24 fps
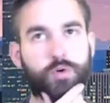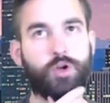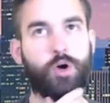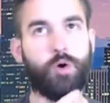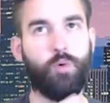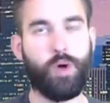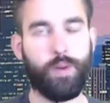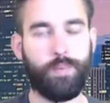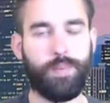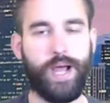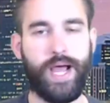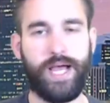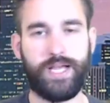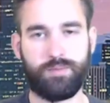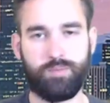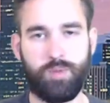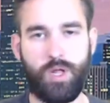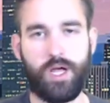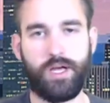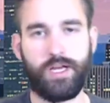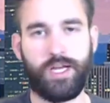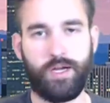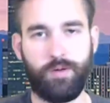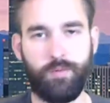don't know what pass
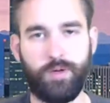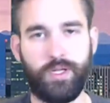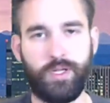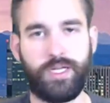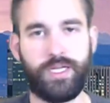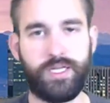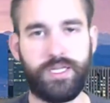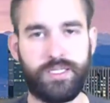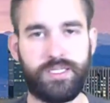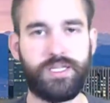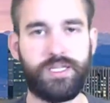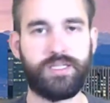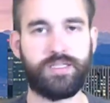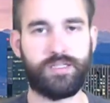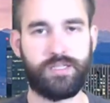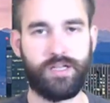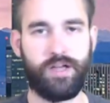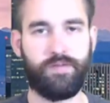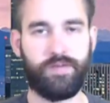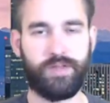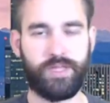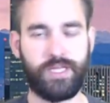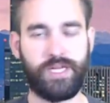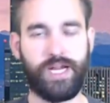blocking really consists
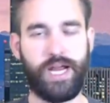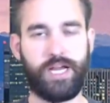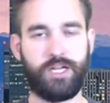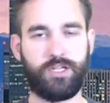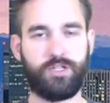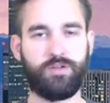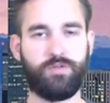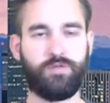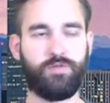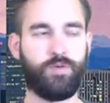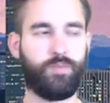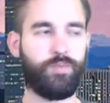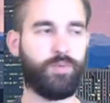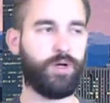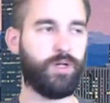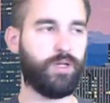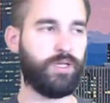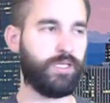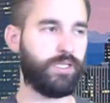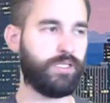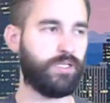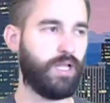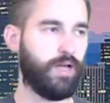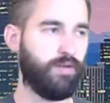of at the National
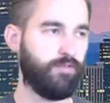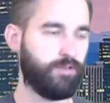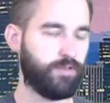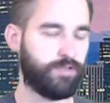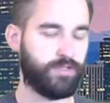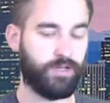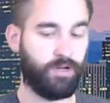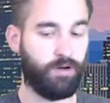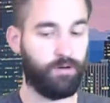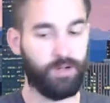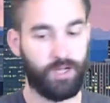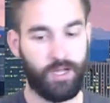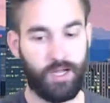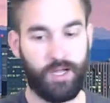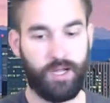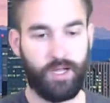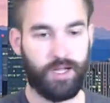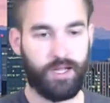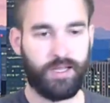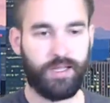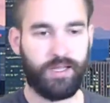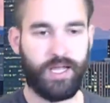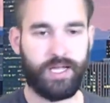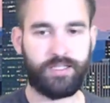Football League level. So
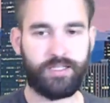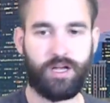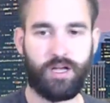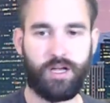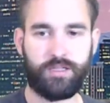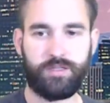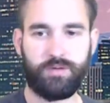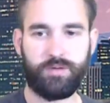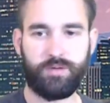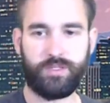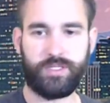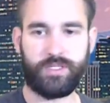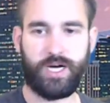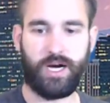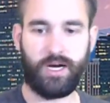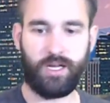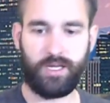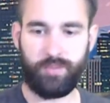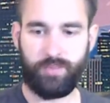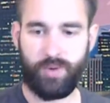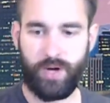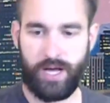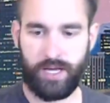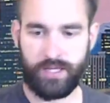that's also
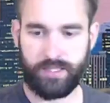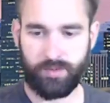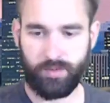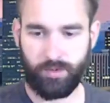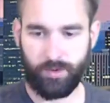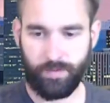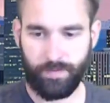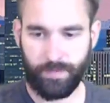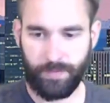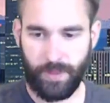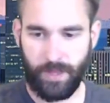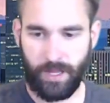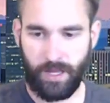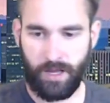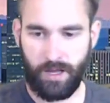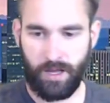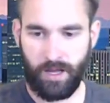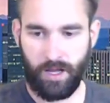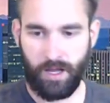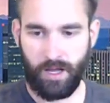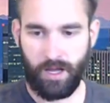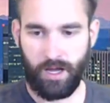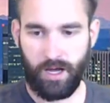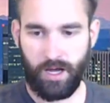entirely possible.
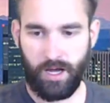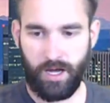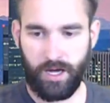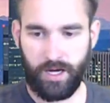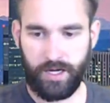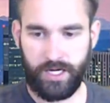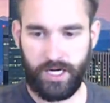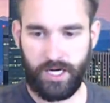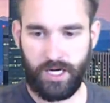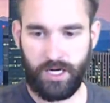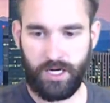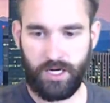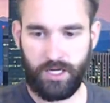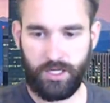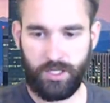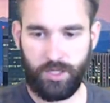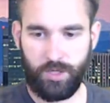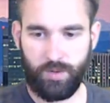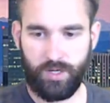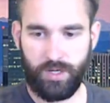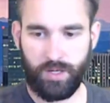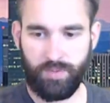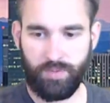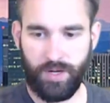Okay,
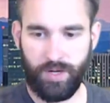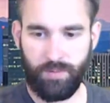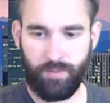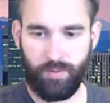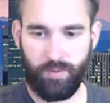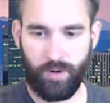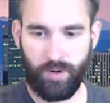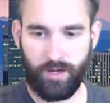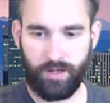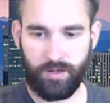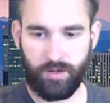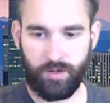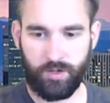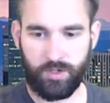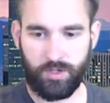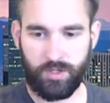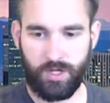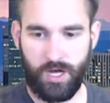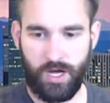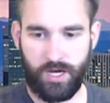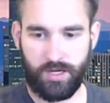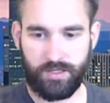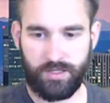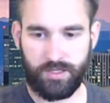you can pinpoint
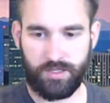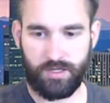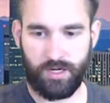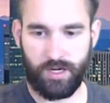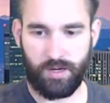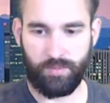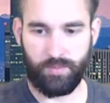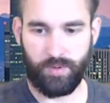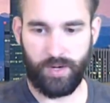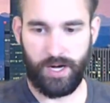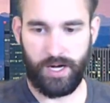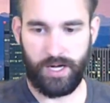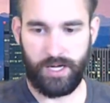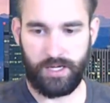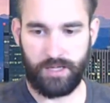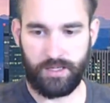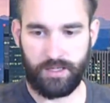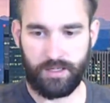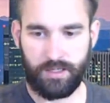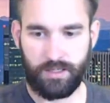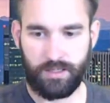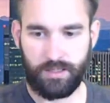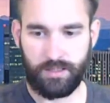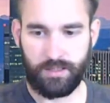those losses on Brady.
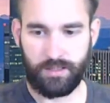